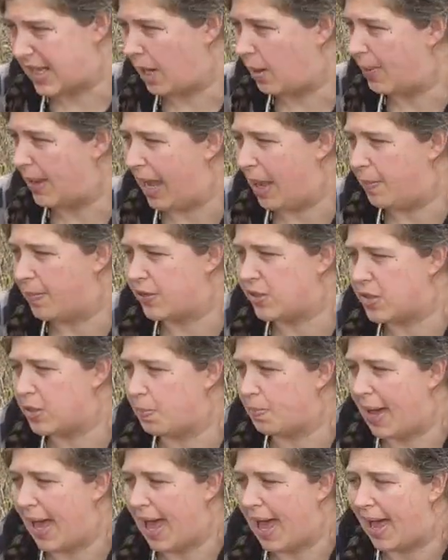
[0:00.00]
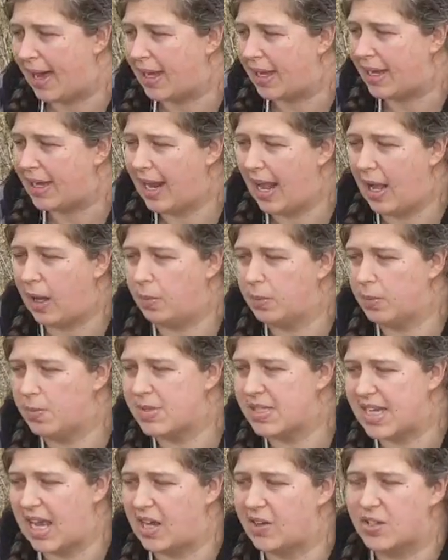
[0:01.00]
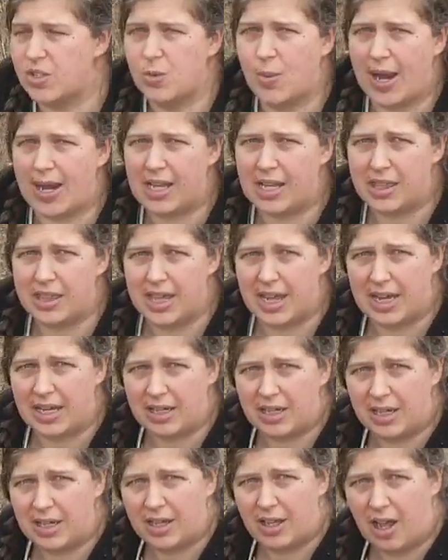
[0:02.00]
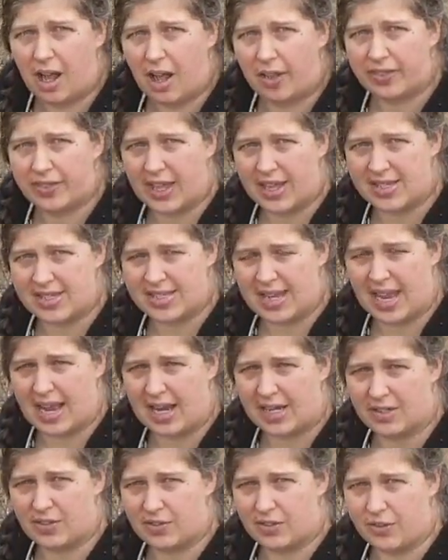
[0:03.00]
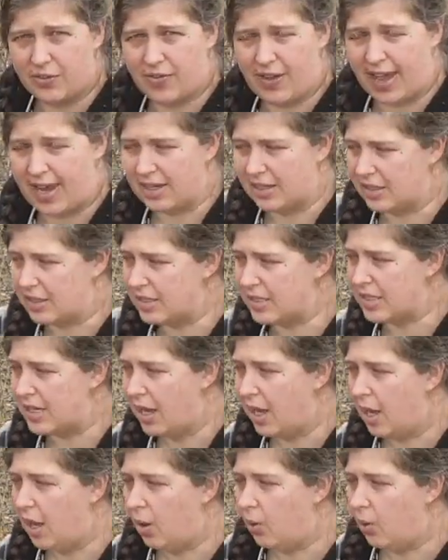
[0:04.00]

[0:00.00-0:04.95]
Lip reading: They'll be able to peck and help themselves to anything on that side of the fence,